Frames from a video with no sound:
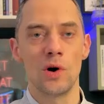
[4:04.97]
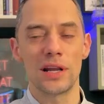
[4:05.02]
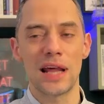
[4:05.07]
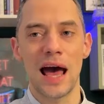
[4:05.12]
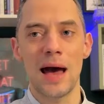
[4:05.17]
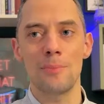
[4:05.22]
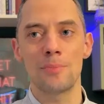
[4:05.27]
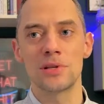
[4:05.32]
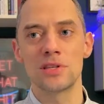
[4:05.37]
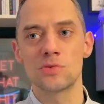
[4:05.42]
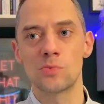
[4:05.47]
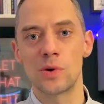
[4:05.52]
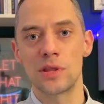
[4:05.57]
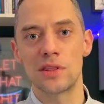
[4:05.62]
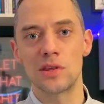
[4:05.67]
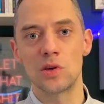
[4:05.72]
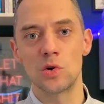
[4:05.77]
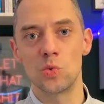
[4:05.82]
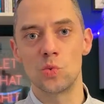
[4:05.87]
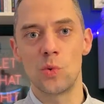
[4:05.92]
happens with
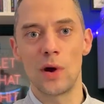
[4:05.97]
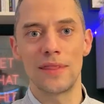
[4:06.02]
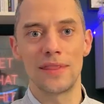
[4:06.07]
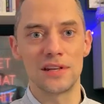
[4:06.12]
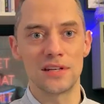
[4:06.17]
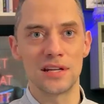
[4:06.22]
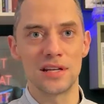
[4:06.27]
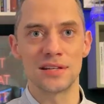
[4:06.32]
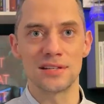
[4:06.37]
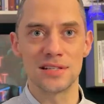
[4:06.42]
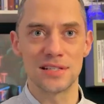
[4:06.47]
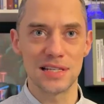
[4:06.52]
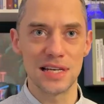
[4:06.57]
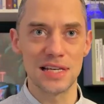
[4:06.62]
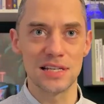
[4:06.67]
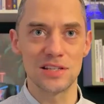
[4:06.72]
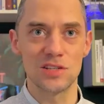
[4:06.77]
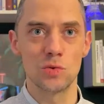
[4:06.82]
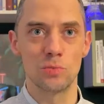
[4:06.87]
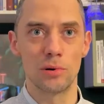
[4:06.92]
you when the tinnitus
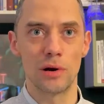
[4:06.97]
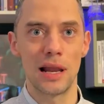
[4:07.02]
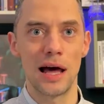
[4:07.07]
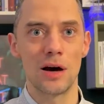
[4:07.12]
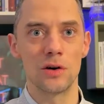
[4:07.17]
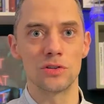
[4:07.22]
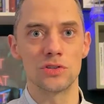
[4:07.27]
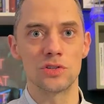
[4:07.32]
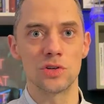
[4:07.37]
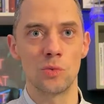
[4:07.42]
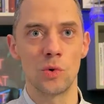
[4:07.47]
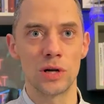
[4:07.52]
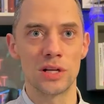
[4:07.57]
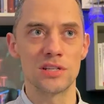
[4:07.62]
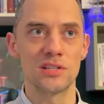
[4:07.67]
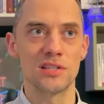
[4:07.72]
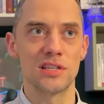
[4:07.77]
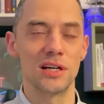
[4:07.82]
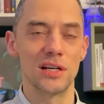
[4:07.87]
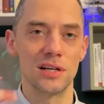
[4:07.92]
is super loud. So what
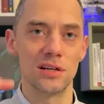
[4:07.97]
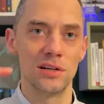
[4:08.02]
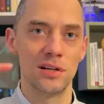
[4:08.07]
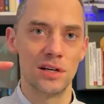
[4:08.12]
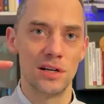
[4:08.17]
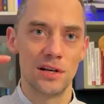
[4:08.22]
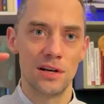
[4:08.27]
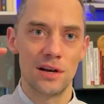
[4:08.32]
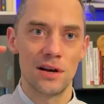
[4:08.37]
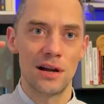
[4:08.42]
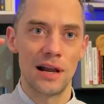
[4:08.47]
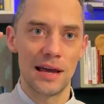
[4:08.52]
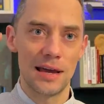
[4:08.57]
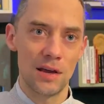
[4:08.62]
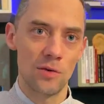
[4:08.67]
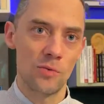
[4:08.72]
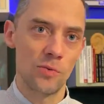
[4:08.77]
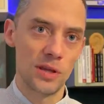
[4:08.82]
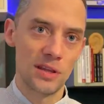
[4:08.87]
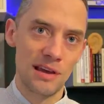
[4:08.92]
is like,
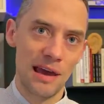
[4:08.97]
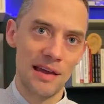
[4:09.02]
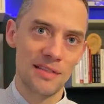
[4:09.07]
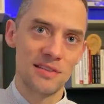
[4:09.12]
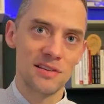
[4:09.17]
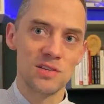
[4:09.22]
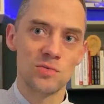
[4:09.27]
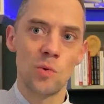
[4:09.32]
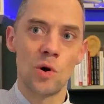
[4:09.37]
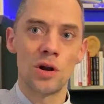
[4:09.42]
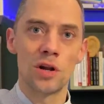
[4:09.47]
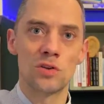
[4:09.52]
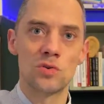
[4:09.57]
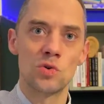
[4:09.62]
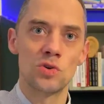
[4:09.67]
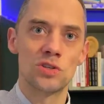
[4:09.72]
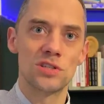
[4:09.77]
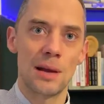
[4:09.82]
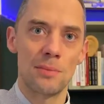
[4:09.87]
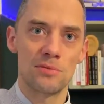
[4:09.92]
if we take this one or
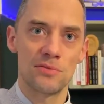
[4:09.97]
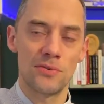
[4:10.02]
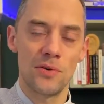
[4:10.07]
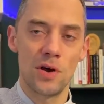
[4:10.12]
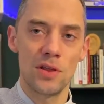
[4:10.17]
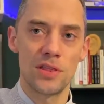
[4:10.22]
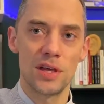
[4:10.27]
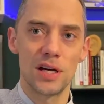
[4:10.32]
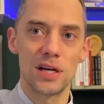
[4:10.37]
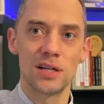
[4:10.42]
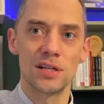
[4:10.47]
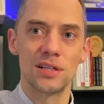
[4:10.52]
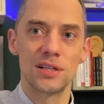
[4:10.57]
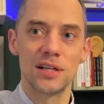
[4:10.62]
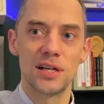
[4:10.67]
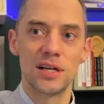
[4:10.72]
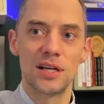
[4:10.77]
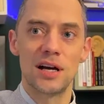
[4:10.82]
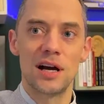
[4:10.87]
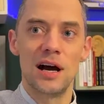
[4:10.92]
two steps further,
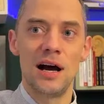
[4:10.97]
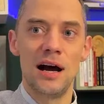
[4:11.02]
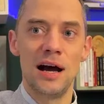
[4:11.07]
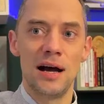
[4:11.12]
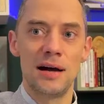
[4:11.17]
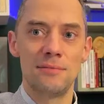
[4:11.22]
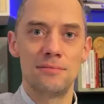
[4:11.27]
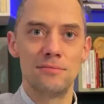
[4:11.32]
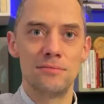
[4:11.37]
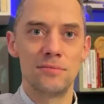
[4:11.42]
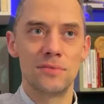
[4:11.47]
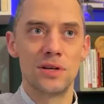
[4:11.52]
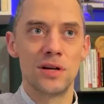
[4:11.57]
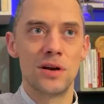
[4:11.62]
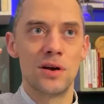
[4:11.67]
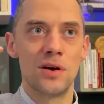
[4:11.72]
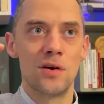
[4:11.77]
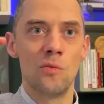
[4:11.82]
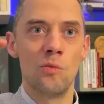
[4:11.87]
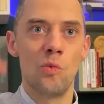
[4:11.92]

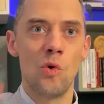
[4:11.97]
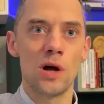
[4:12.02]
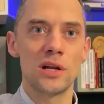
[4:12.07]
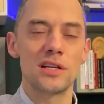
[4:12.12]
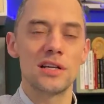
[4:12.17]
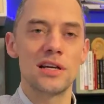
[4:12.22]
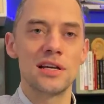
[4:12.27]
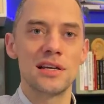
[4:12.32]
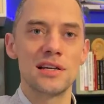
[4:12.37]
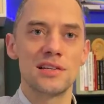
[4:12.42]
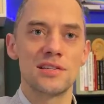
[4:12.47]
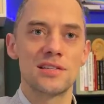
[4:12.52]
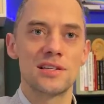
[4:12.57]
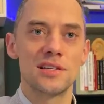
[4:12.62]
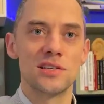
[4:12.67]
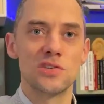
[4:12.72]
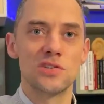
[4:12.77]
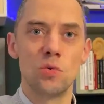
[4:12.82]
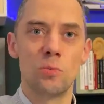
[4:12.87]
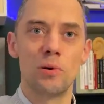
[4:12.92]
what is the
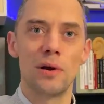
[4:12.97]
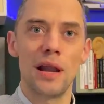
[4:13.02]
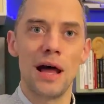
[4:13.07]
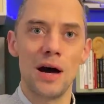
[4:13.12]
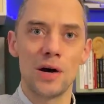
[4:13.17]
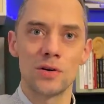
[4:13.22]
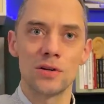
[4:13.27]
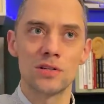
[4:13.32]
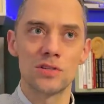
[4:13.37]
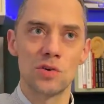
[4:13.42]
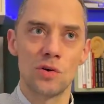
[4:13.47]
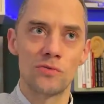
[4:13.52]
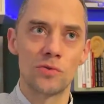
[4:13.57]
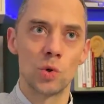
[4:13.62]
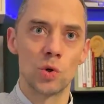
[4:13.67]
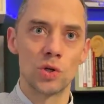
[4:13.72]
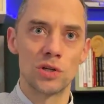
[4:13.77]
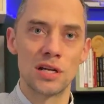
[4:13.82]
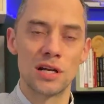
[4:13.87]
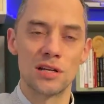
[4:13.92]
super loudness of
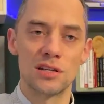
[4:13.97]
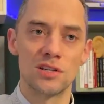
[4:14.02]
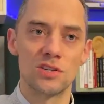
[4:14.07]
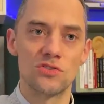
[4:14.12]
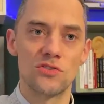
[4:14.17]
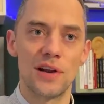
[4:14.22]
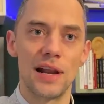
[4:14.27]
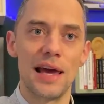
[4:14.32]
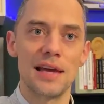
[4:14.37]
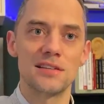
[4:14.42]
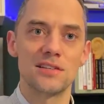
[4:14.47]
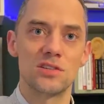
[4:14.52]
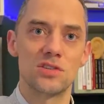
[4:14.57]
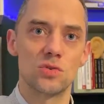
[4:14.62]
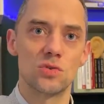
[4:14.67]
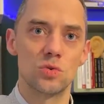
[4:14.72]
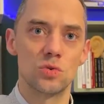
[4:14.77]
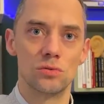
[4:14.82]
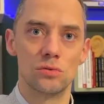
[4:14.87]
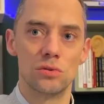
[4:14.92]
your tinnitus related
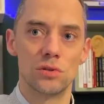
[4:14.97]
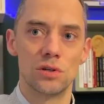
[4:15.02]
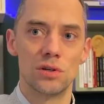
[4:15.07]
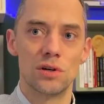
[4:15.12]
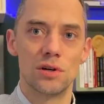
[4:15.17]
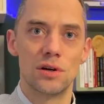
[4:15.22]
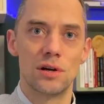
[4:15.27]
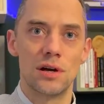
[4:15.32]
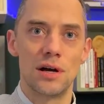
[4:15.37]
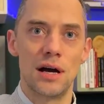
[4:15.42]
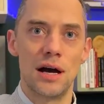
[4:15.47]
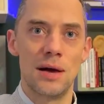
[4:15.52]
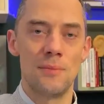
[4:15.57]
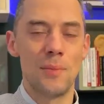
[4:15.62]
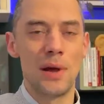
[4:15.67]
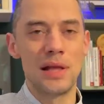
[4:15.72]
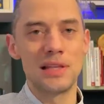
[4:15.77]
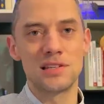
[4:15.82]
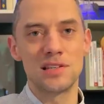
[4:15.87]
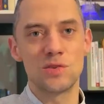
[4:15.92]
to?
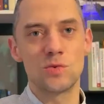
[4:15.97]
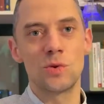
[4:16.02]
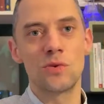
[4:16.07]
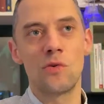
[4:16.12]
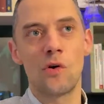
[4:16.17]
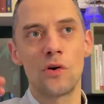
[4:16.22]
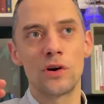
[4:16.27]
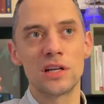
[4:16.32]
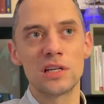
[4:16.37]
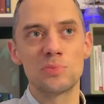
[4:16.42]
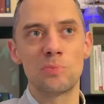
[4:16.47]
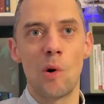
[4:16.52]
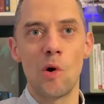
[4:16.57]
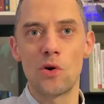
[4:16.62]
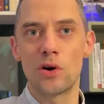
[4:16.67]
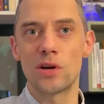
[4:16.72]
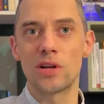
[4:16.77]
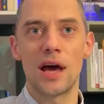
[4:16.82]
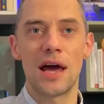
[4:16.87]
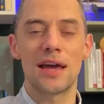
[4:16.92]
And since we've already
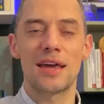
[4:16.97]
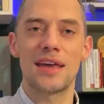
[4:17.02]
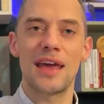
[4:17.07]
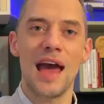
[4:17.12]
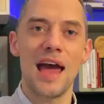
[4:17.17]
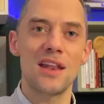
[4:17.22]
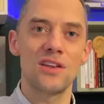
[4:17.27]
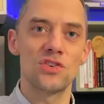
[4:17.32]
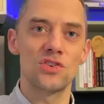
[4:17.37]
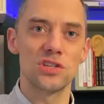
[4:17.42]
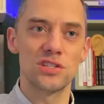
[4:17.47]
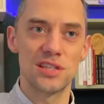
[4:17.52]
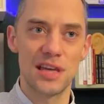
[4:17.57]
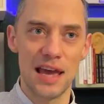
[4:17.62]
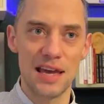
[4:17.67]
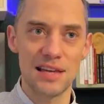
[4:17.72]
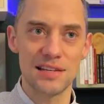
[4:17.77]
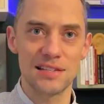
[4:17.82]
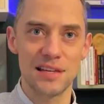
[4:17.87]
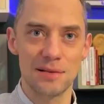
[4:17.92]
spoken, I can just
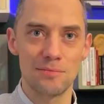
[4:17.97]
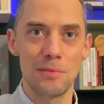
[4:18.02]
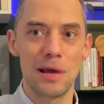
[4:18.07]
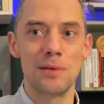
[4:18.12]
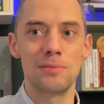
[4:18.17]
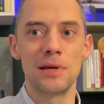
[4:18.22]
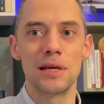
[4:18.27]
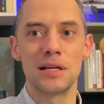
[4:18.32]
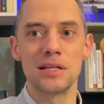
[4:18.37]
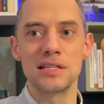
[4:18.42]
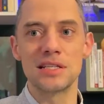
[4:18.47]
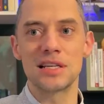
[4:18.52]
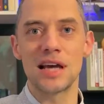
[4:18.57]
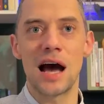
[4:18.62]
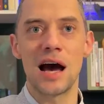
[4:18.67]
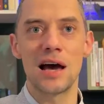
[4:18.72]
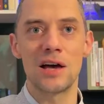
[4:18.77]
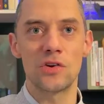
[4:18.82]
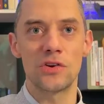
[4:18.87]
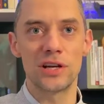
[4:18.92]
guess that maybe it is
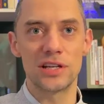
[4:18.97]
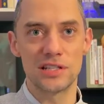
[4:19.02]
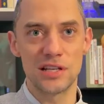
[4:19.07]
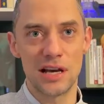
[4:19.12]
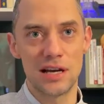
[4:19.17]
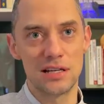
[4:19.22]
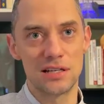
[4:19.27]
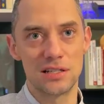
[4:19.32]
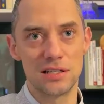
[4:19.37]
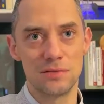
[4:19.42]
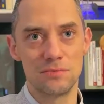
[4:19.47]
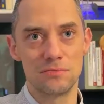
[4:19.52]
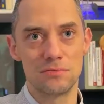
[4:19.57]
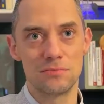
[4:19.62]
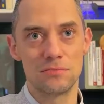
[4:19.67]
higher anxiety.